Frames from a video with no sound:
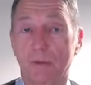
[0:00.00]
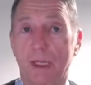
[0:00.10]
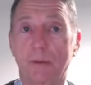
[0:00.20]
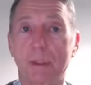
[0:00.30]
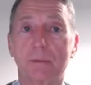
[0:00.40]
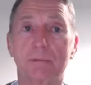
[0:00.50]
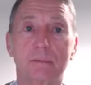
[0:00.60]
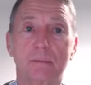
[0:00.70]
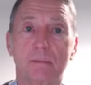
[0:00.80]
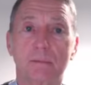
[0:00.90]
Anyway,
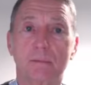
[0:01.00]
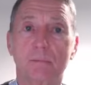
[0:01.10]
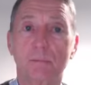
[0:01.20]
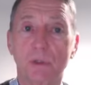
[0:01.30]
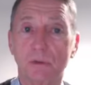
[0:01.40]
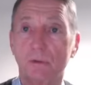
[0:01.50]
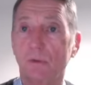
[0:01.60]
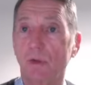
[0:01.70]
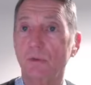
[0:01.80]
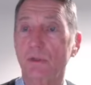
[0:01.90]
but
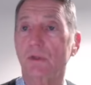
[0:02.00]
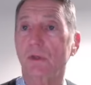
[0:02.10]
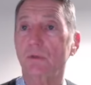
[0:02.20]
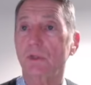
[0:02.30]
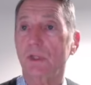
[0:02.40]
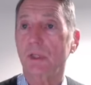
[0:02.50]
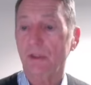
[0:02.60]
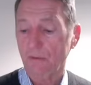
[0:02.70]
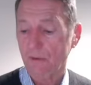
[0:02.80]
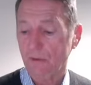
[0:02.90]
those are
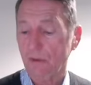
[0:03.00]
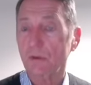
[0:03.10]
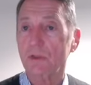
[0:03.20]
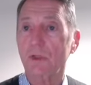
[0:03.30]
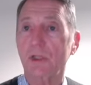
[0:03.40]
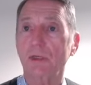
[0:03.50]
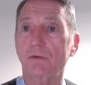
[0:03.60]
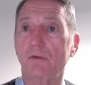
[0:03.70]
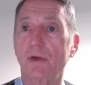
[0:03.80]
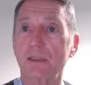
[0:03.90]
the thing
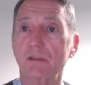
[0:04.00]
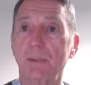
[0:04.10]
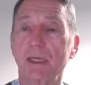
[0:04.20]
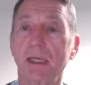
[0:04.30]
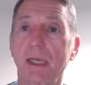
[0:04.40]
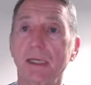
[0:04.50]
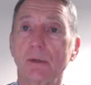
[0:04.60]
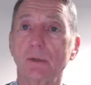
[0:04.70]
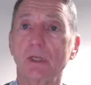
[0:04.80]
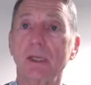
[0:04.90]
for vitamin K.
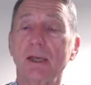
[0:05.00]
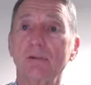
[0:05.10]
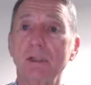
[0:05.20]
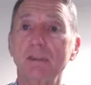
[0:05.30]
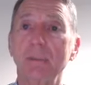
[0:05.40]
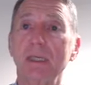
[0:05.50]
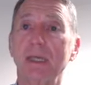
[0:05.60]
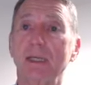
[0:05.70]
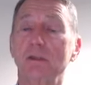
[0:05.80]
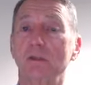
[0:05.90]
Now you can get vitamin
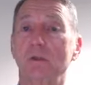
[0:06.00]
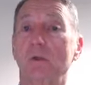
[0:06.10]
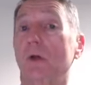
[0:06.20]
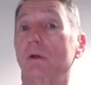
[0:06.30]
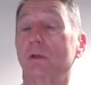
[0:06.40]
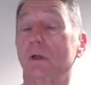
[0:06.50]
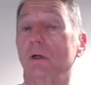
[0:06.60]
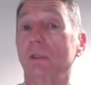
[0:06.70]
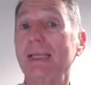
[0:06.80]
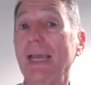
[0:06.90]
K also
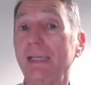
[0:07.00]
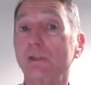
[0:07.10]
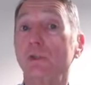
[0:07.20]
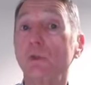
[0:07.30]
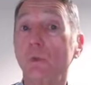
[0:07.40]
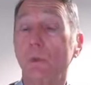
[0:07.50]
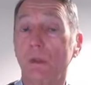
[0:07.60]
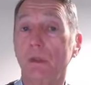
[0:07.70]
called K2.